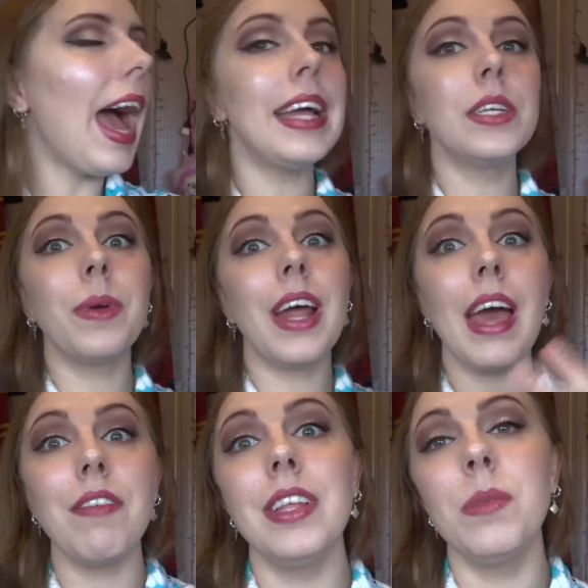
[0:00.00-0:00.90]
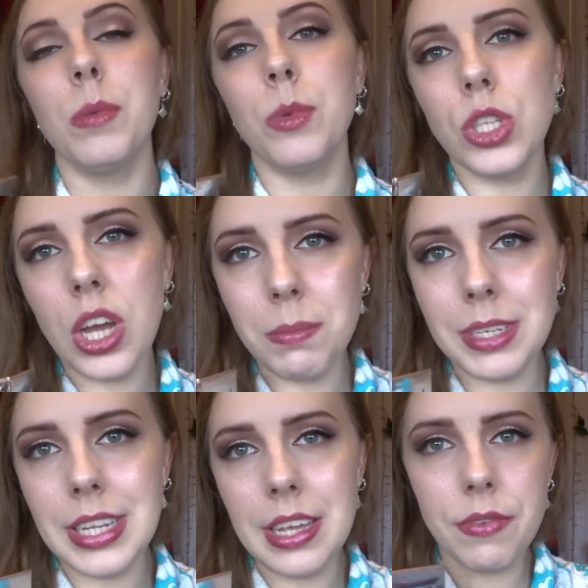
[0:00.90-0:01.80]
And when I have a little bit more time to
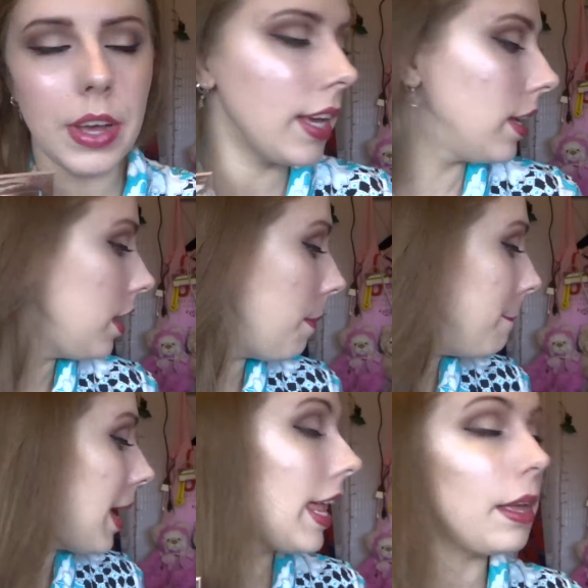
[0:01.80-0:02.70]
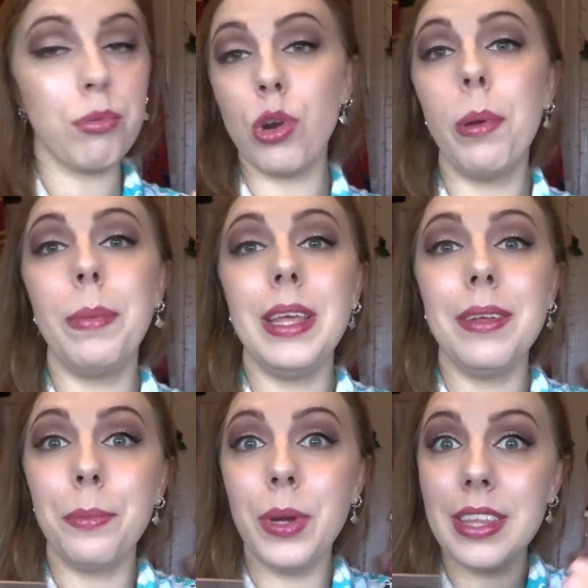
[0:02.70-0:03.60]
see if I can man it properly
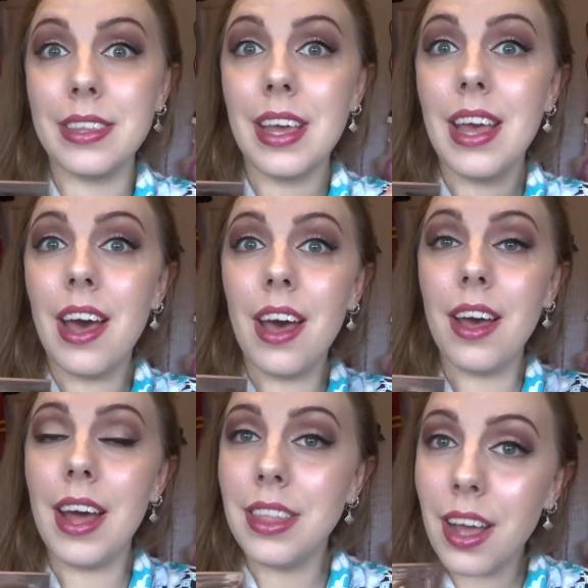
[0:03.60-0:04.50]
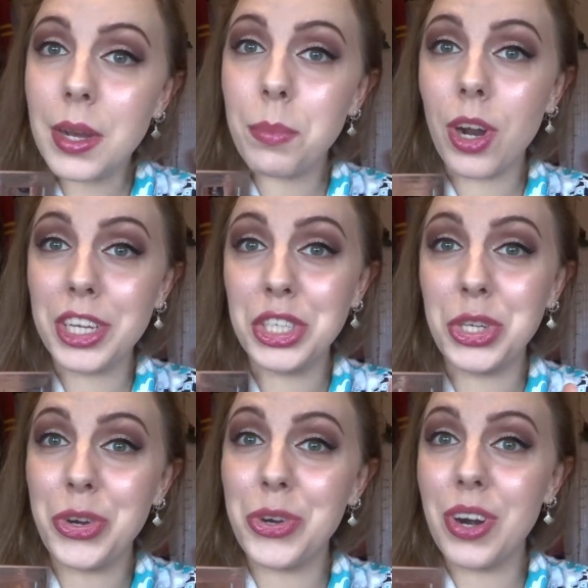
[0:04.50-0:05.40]
with a liner brush
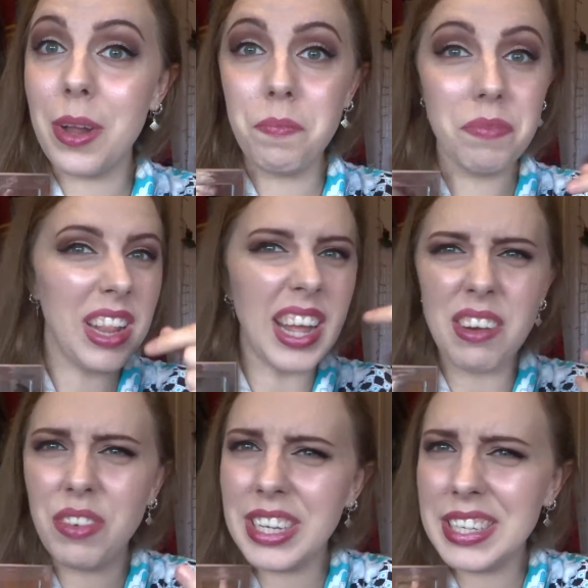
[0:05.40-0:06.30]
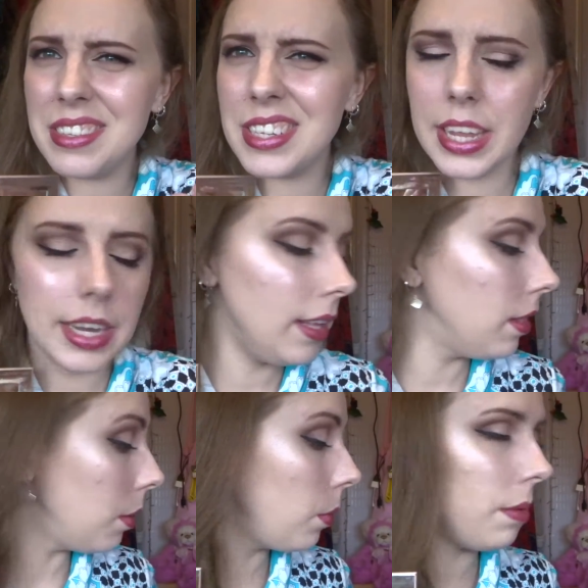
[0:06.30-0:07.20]
or like a really skinny,
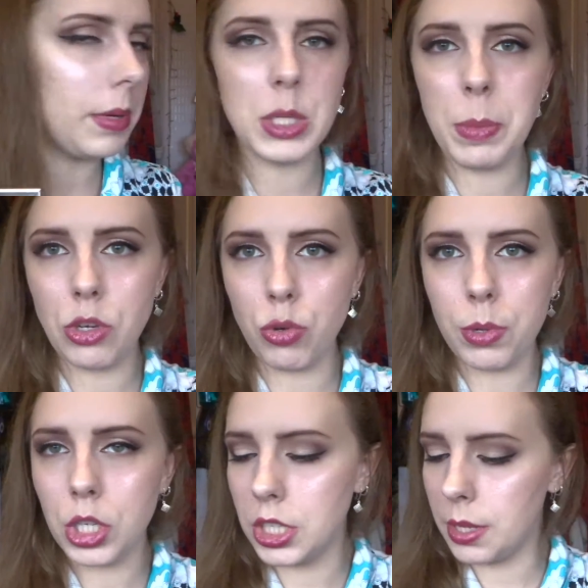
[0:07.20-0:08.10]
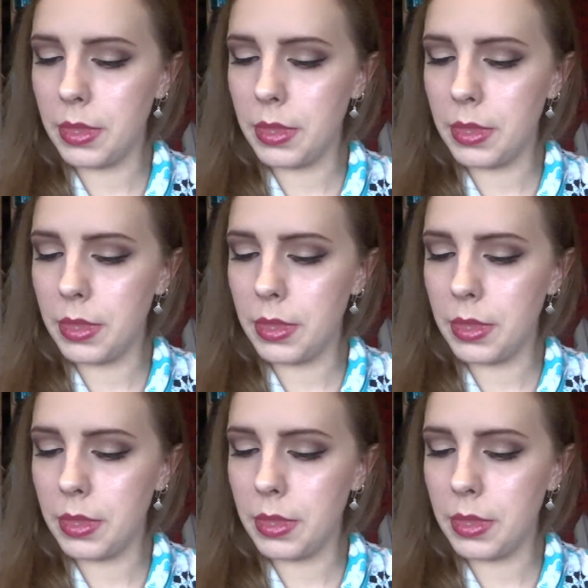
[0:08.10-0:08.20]
like one of my Spectrum brushes I'm